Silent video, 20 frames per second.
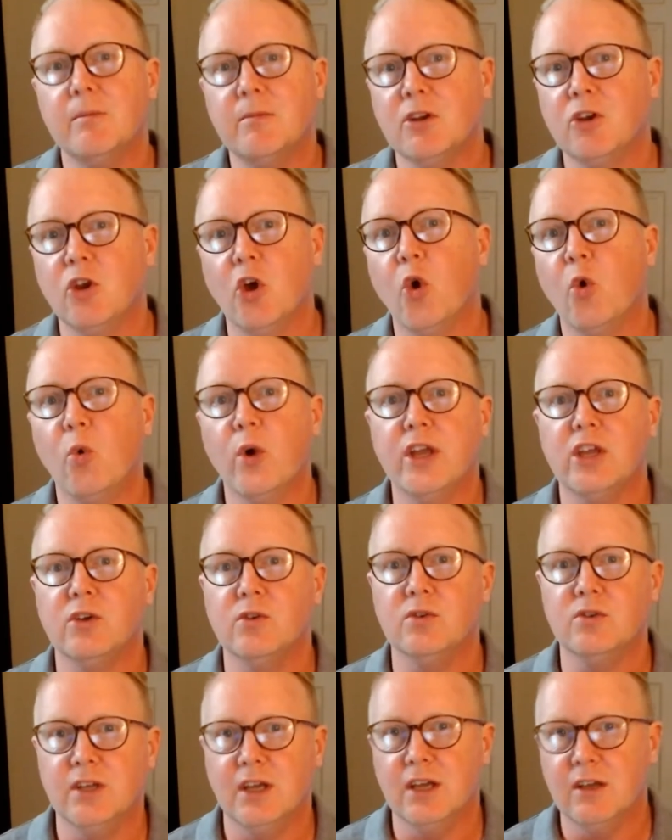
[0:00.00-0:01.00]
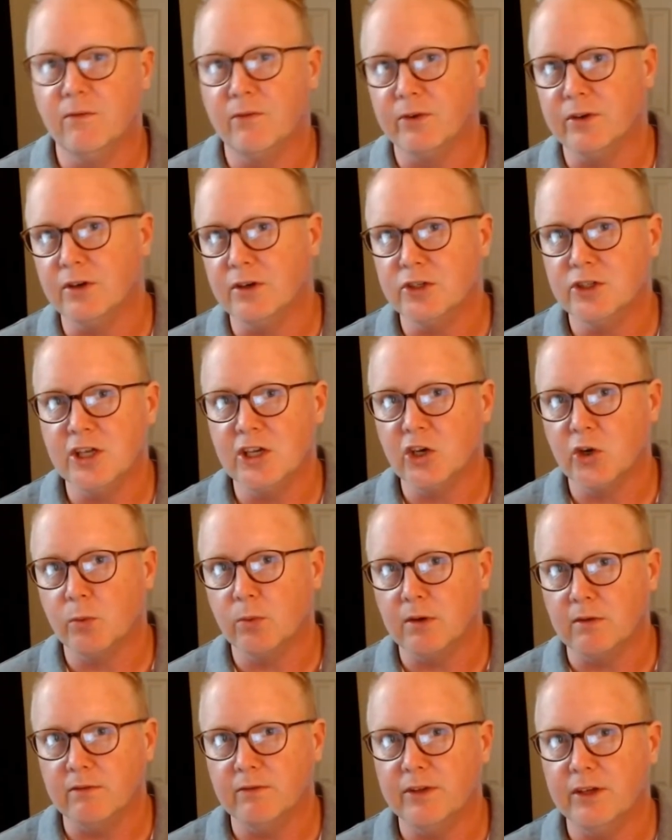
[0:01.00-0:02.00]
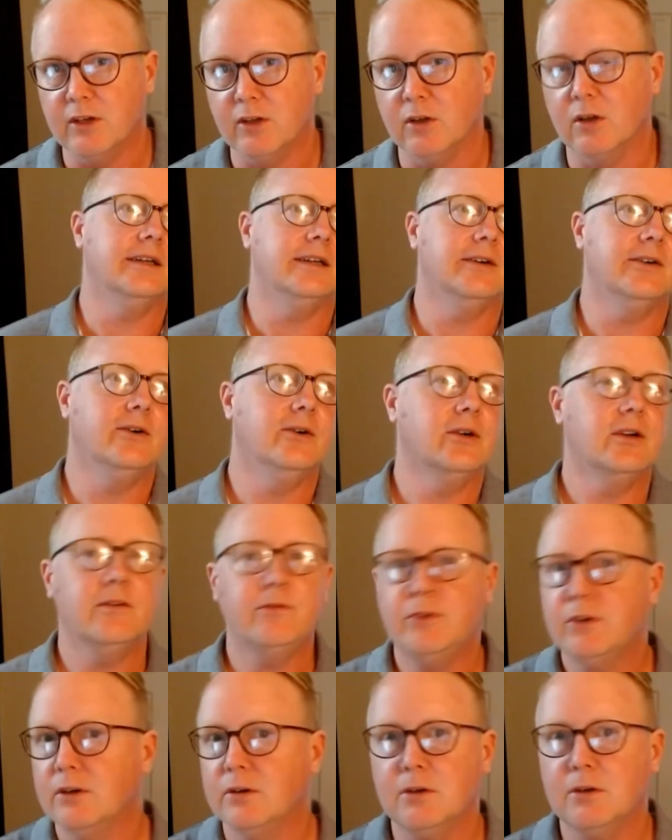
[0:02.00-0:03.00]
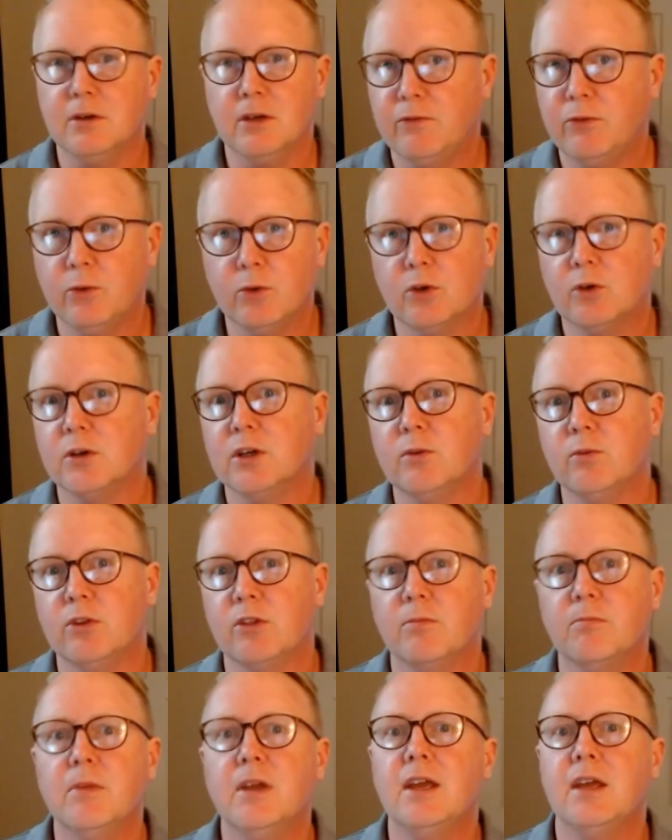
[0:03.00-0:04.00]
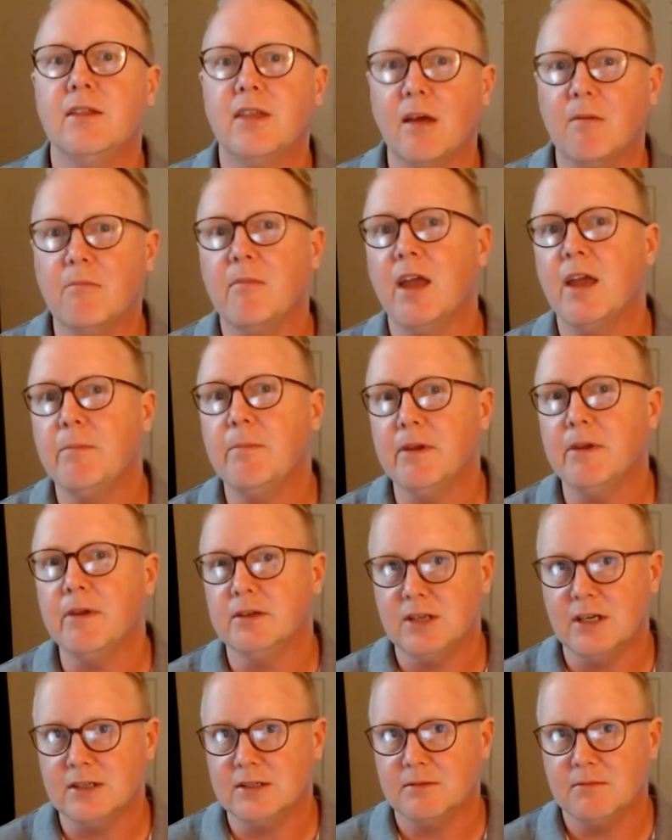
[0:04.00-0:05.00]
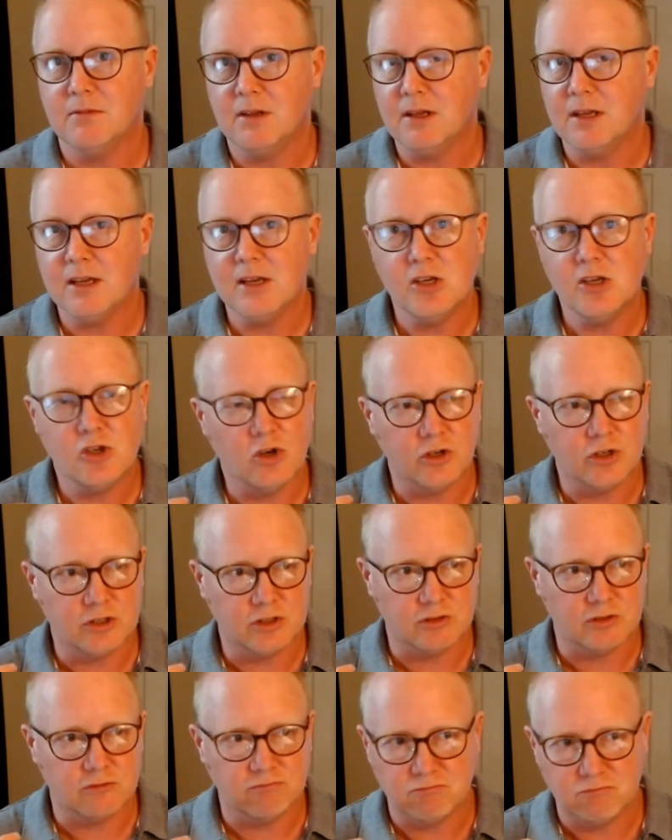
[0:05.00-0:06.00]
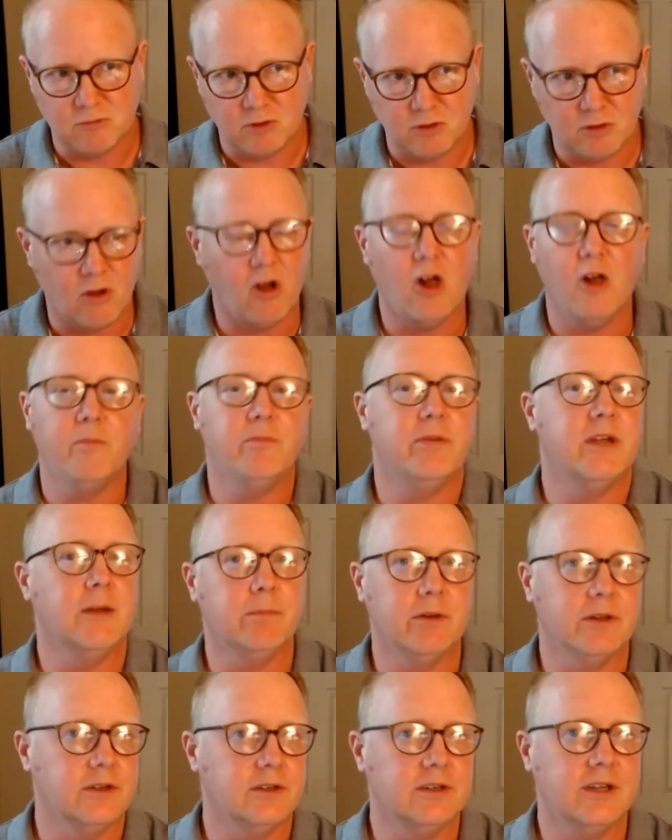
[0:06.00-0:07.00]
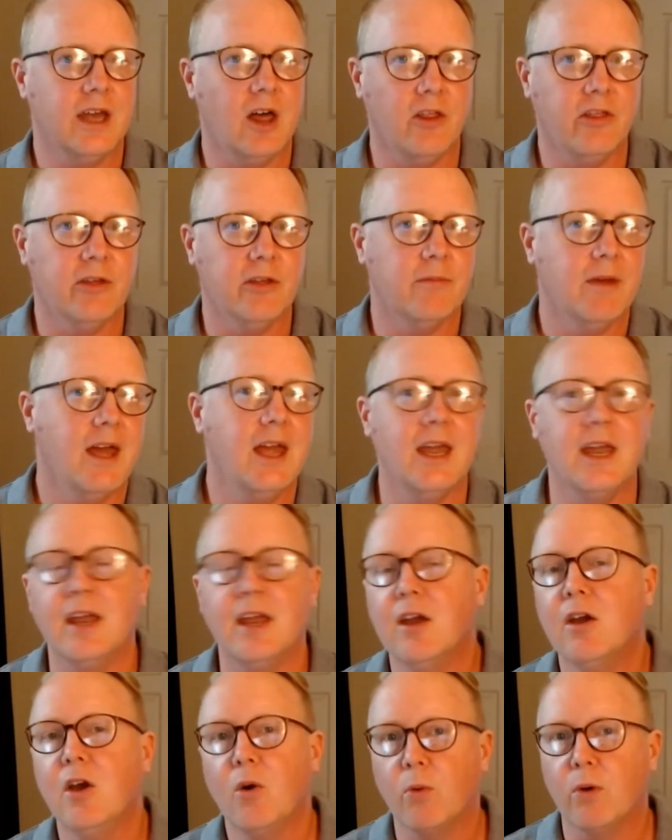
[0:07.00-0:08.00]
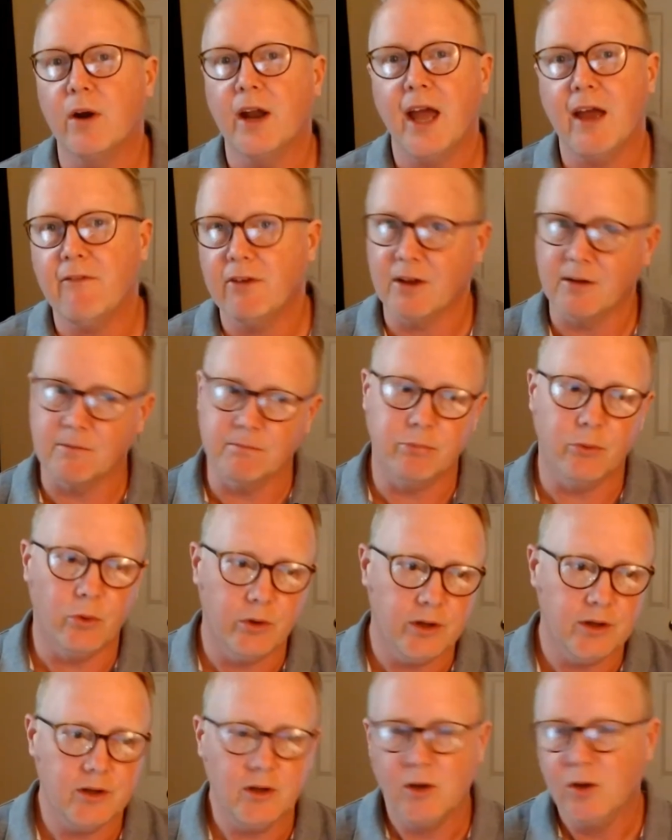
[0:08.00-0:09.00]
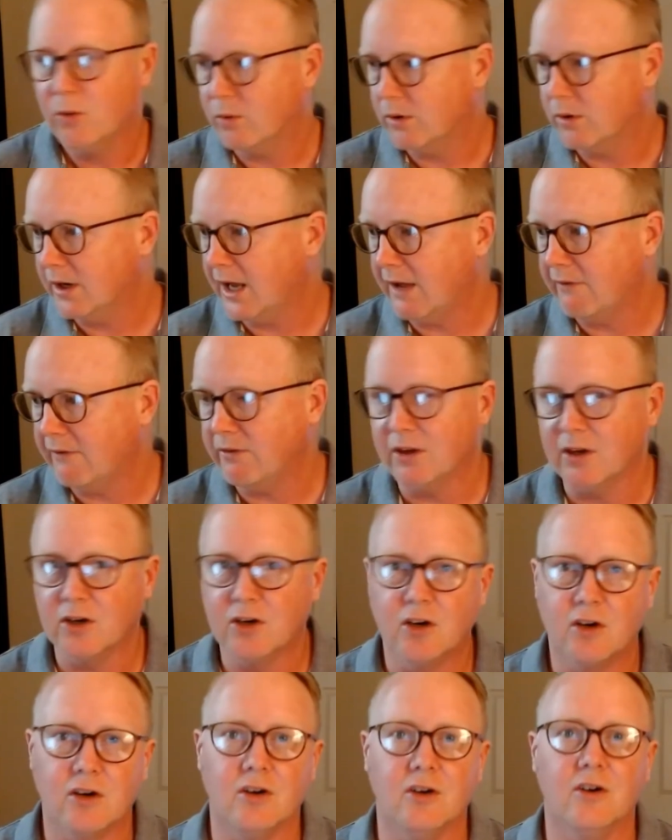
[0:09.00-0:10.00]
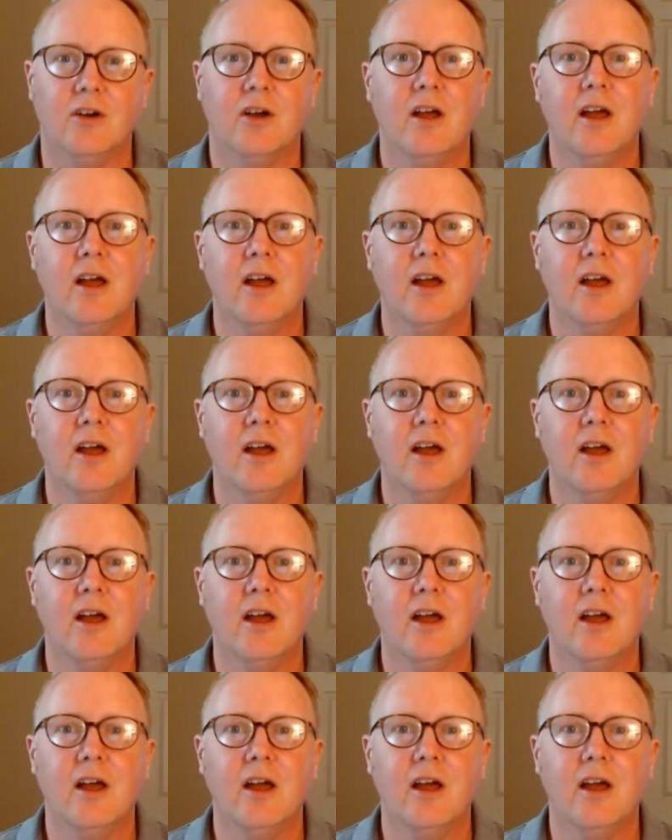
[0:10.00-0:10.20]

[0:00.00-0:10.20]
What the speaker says: know what you did for your gender reveal. Or if you agree with me that maybe it's just easier to call people and tell them, hey, we're having a boy, we're having a girl.